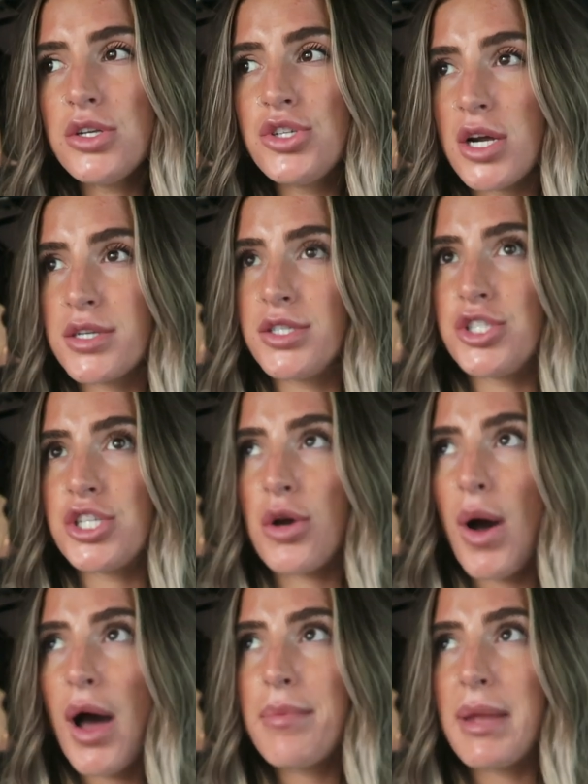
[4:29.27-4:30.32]
trucks to
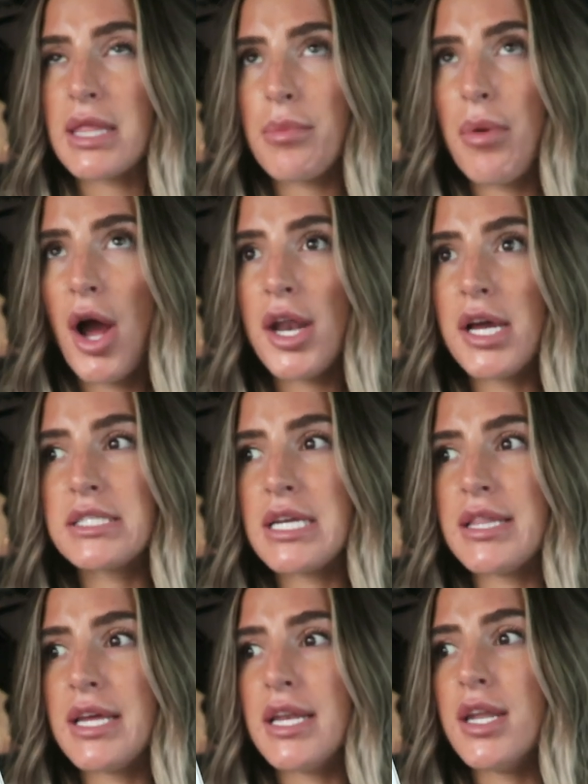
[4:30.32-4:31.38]
show up, get the product,
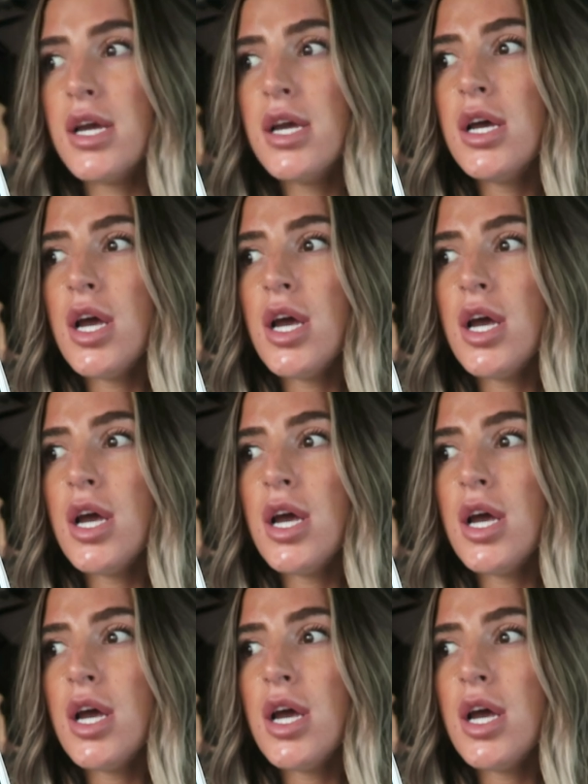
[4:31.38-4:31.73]
and then